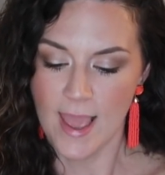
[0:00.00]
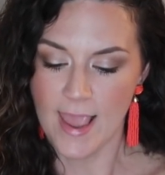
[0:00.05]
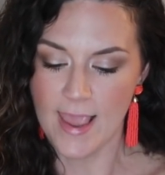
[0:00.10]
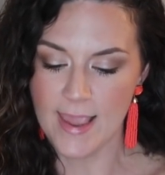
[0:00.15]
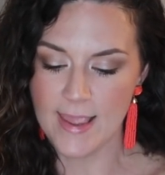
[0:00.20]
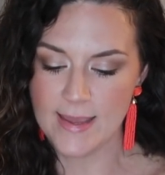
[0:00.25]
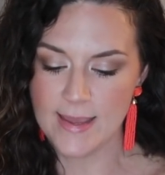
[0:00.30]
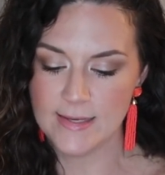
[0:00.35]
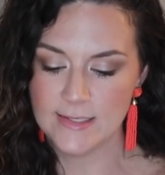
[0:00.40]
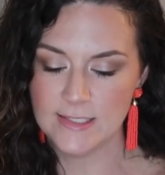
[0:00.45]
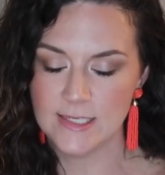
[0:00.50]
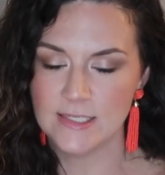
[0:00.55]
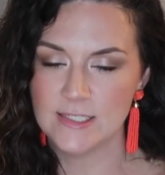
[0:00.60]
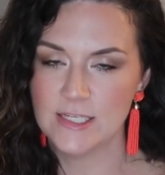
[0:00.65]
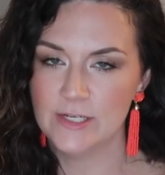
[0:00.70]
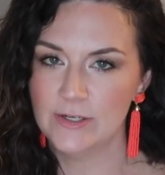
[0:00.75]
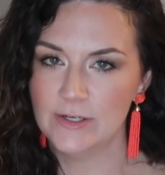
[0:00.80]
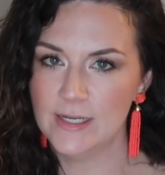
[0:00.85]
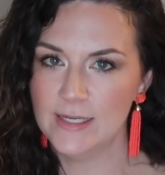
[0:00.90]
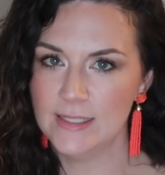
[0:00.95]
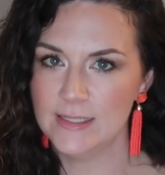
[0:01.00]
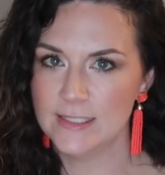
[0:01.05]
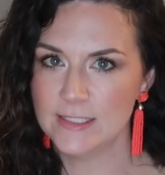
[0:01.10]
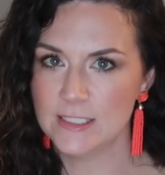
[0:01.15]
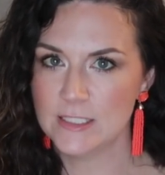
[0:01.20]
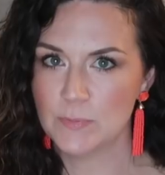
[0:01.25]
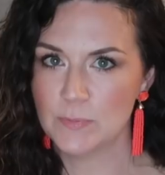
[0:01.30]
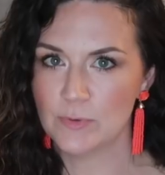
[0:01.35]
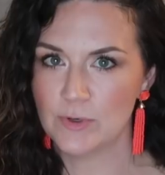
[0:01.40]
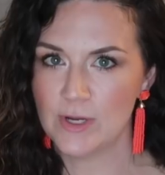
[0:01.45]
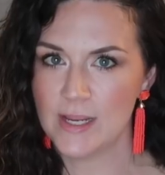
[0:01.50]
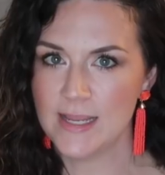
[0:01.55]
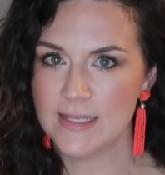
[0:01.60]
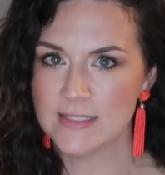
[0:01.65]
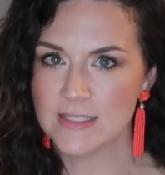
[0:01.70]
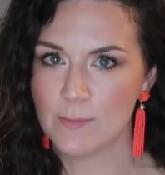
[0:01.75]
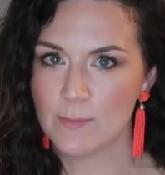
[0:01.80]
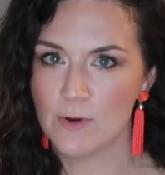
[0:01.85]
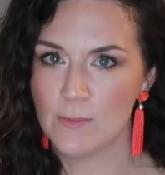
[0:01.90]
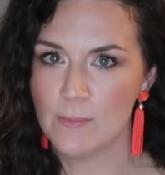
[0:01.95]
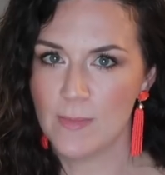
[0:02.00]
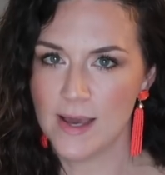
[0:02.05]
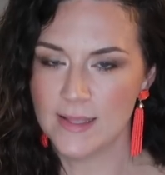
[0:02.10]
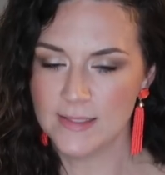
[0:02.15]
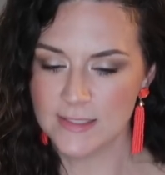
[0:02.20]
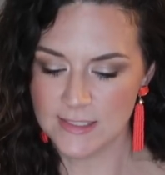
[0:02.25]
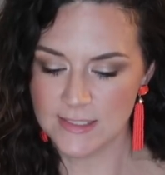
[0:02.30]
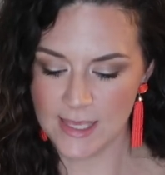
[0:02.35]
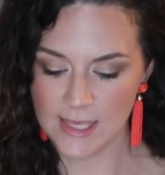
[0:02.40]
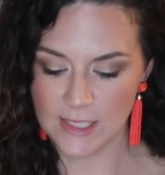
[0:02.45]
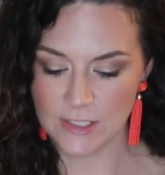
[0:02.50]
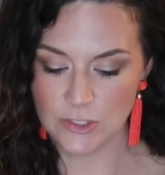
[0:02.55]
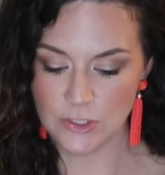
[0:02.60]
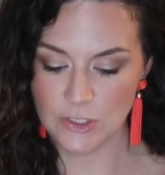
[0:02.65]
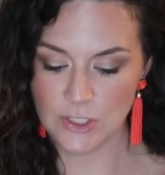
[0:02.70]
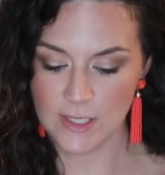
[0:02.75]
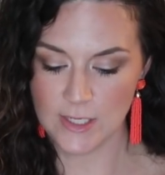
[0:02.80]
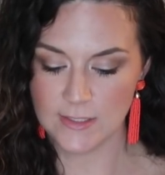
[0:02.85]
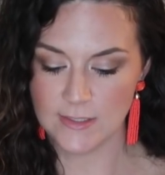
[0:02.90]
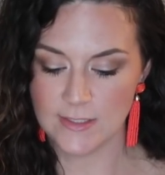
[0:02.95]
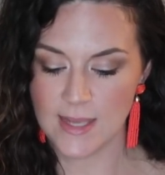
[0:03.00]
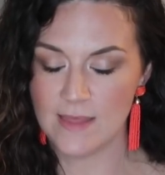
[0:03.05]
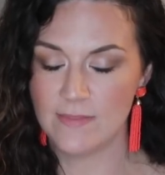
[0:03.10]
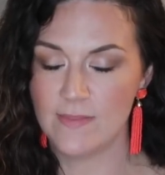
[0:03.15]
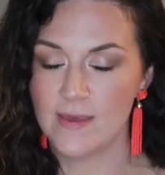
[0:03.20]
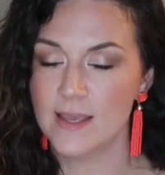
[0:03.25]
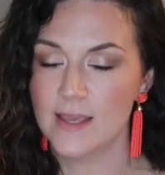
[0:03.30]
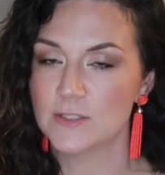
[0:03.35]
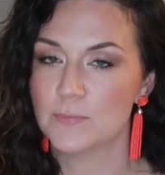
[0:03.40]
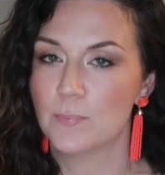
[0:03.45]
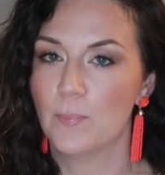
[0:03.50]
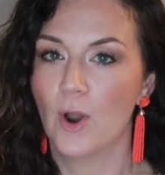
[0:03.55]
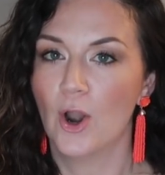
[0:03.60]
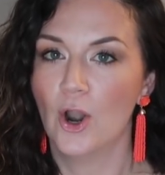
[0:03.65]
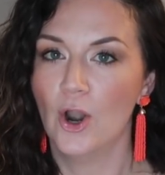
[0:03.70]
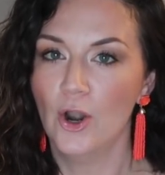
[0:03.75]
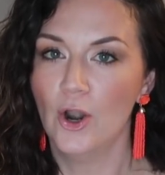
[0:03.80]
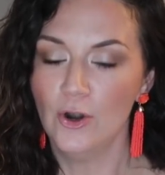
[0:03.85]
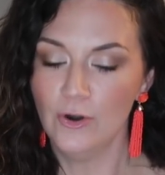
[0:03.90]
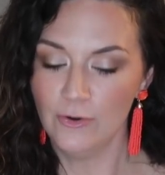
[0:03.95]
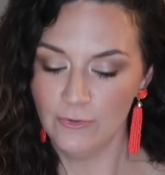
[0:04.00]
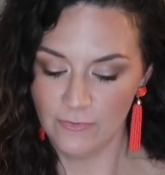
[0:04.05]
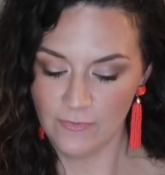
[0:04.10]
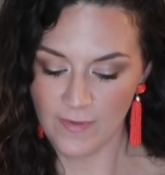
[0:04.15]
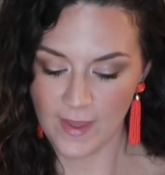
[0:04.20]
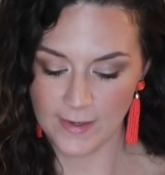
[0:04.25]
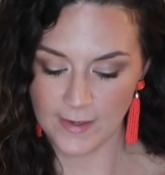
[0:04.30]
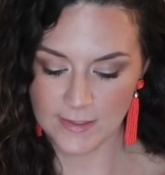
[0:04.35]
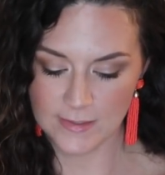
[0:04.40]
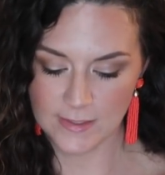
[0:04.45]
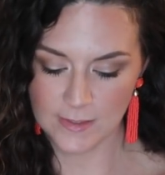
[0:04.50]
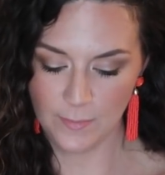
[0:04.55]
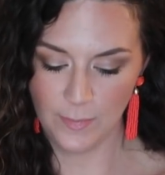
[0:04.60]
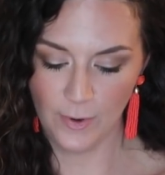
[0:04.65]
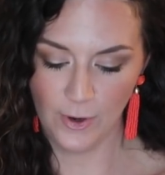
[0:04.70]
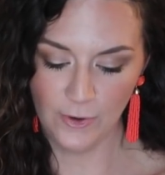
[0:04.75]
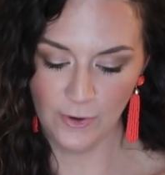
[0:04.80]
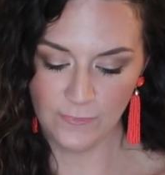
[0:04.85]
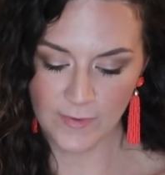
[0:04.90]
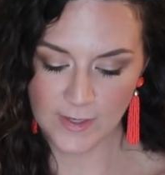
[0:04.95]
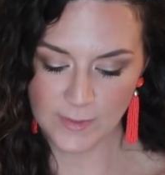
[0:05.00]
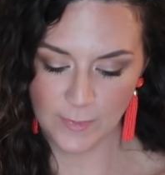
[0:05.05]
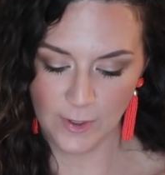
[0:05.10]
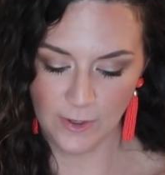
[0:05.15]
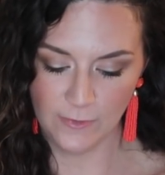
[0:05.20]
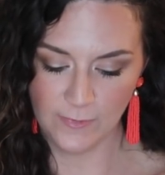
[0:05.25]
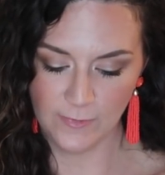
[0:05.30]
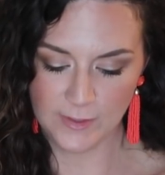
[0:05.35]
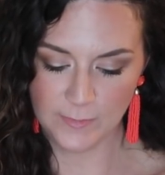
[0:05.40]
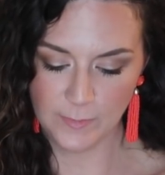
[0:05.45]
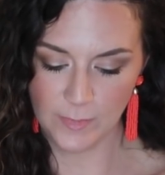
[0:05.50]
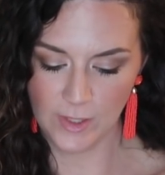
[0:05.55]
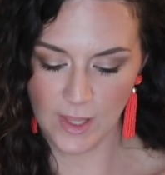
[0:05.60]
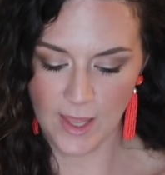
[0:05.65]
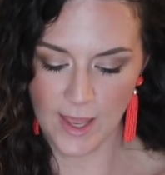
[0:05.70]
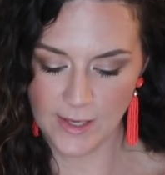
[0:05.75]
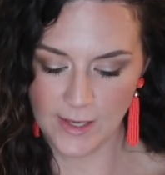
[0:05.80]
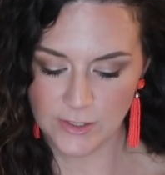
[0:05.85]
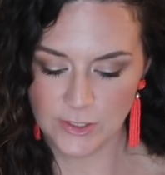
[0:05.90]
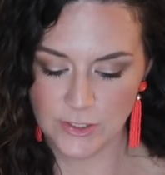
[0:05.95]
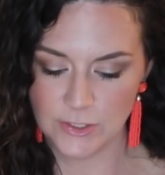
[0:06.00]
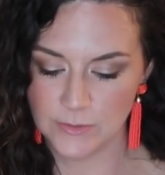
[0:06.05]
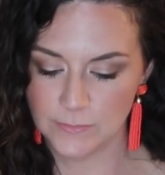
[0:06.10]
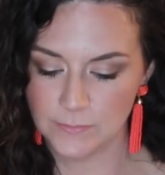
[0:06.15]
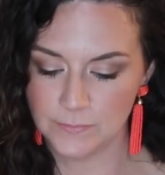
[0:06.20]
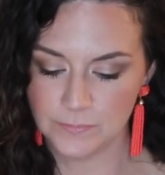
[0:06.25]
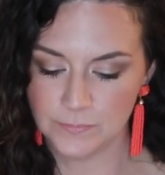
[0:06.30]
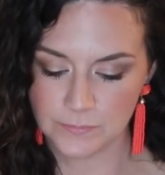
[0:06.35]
And during the spring and summer months, it's just, I think it's perfect. It's a perfect blush.